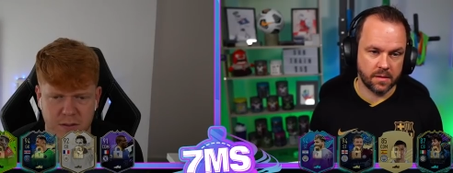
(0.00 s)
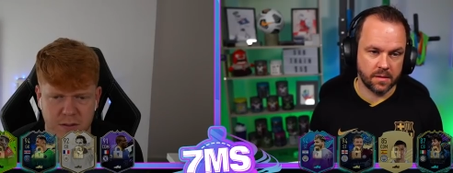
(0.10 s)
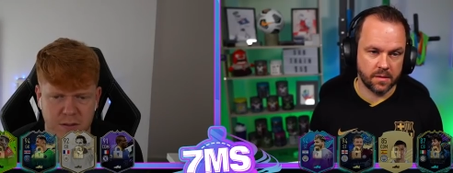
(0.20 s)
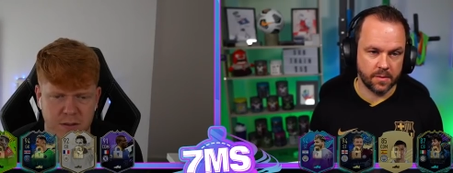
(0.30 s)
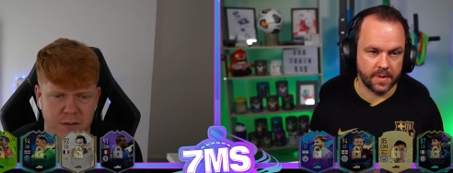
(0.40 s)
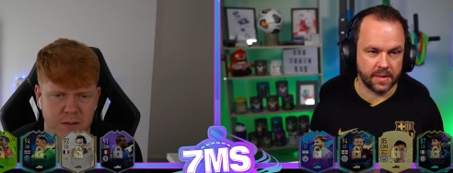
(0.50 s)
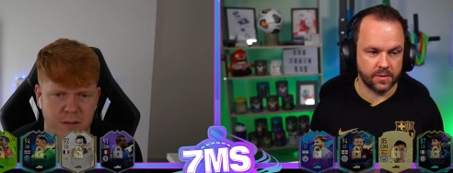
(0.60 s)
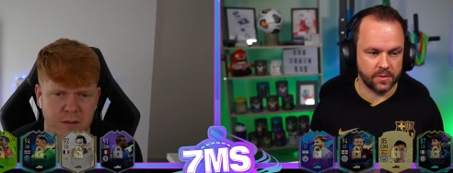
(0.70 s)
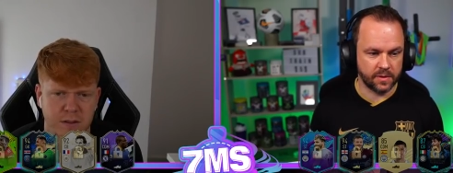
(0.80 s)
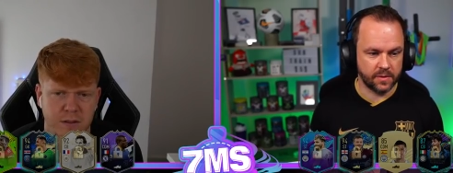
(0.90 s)
Speaker 1: Wait a minute, don't
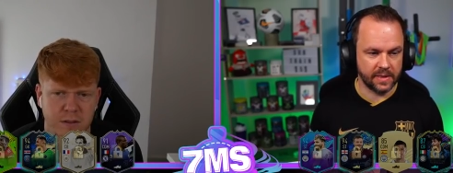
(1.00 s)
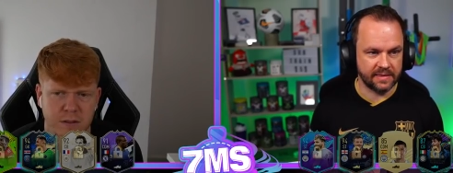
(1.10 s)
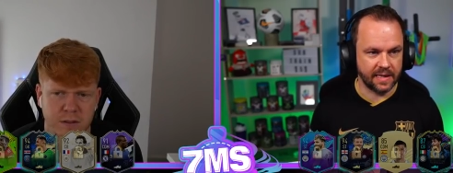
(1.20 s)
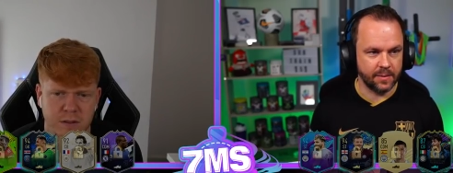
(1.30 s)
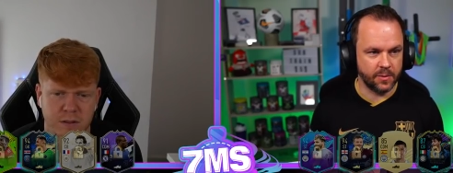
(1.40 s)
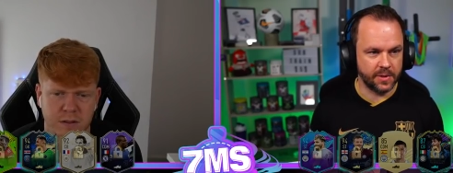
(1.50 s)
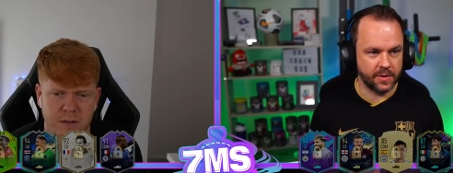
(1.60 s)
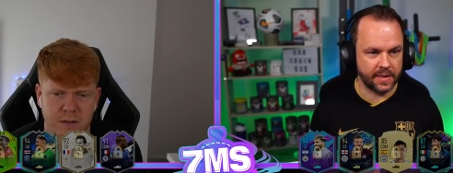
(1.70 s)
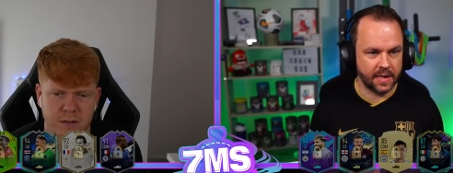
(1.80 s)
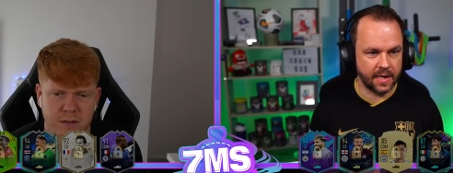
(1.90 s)
want to quick sell him. What am I
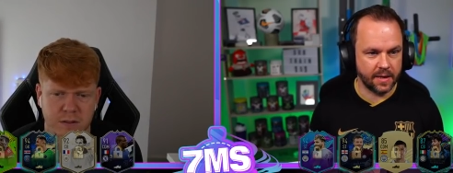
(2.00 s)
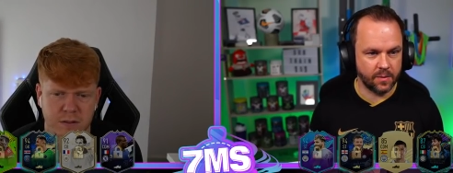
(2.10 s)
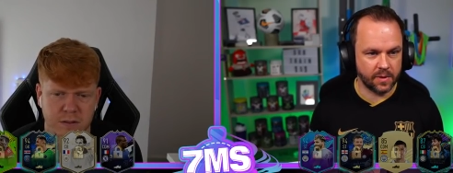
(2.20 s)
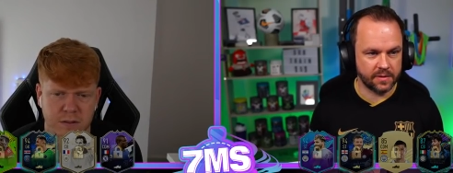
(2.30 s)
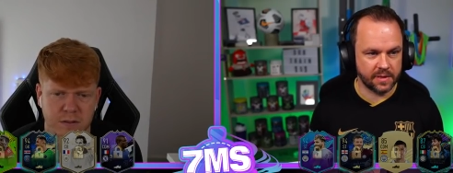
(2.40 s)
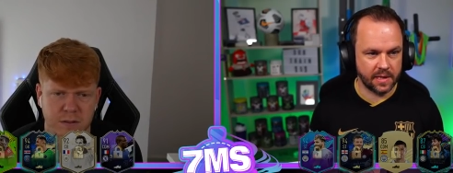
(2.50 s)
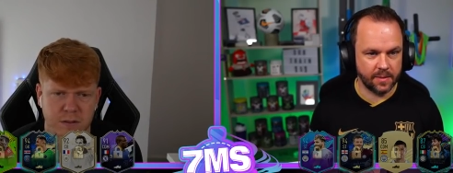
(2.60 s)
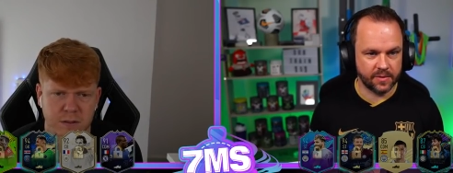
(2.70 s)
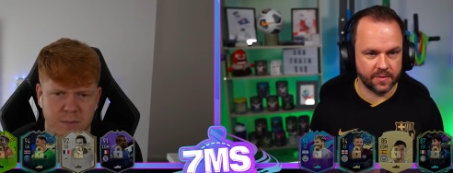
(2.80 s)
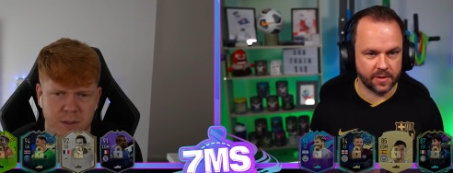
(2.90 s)
doing? What clubs
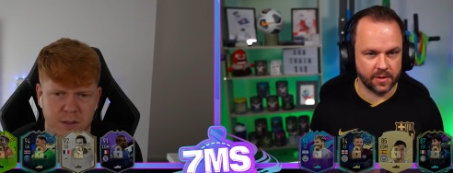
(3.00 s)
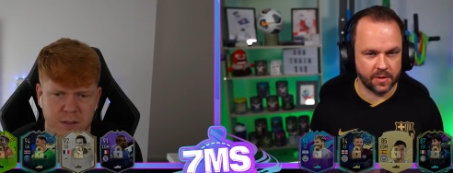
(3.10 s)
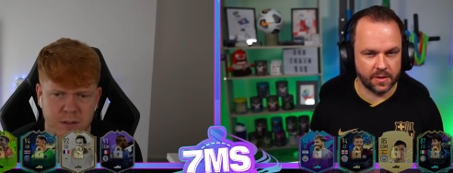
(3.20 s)
have I got?